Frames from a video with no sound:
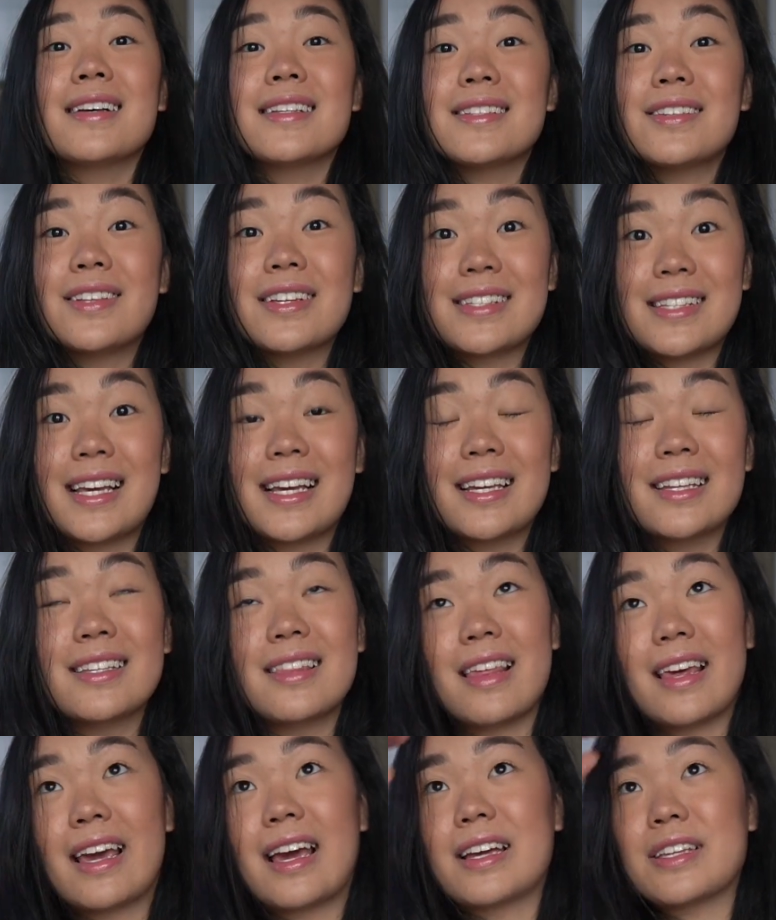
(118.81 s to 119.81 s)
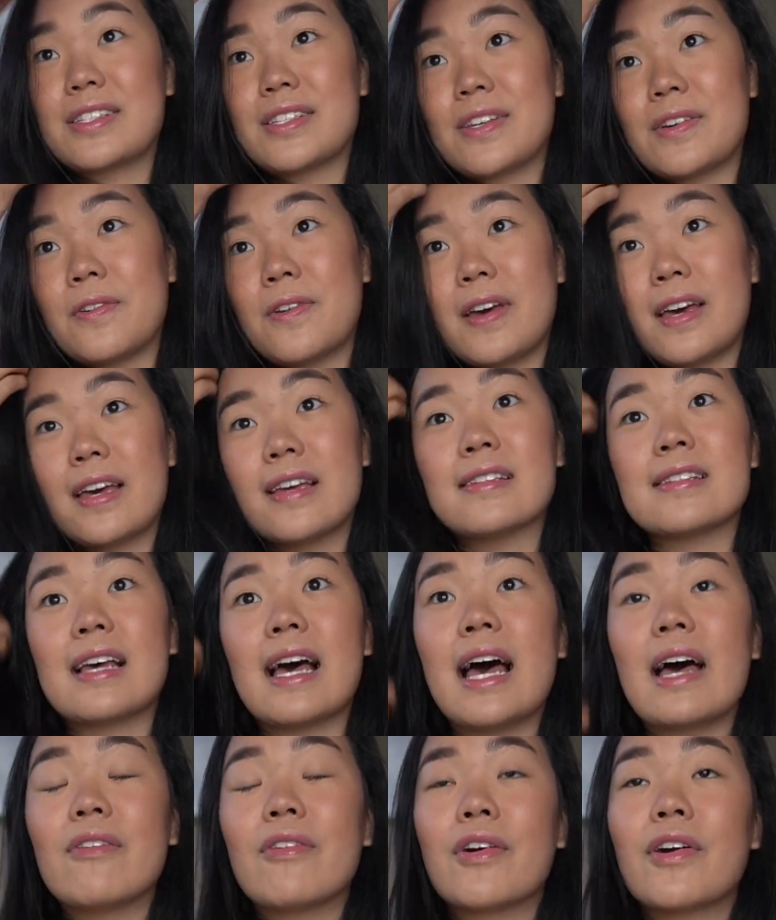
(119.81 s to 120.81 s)
So the second thing I do is,
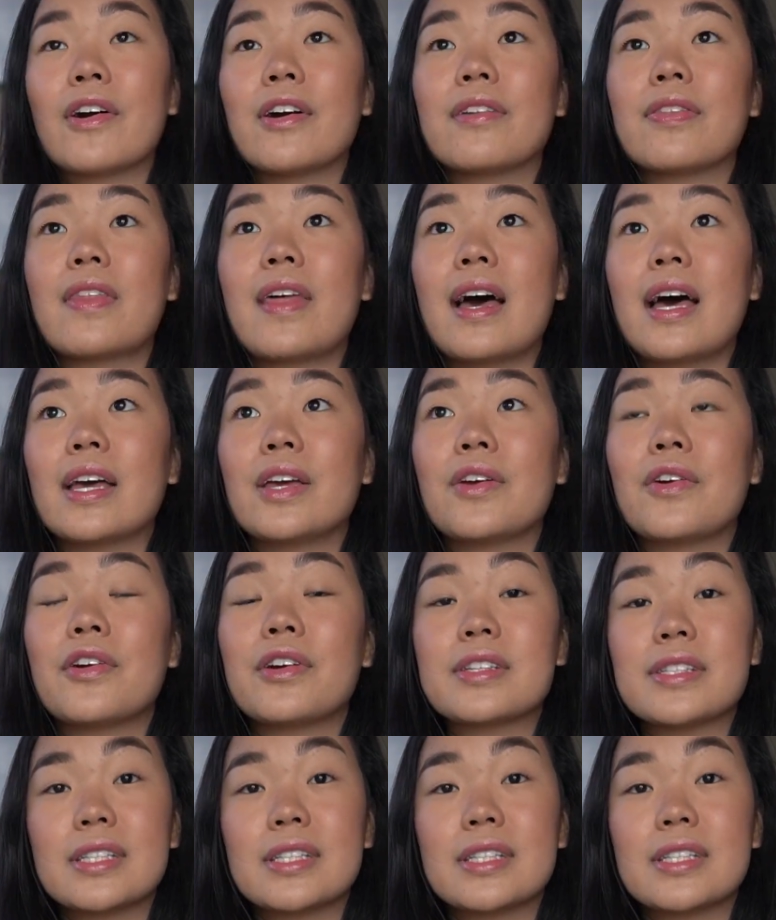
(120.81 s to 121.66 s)
I've heard that your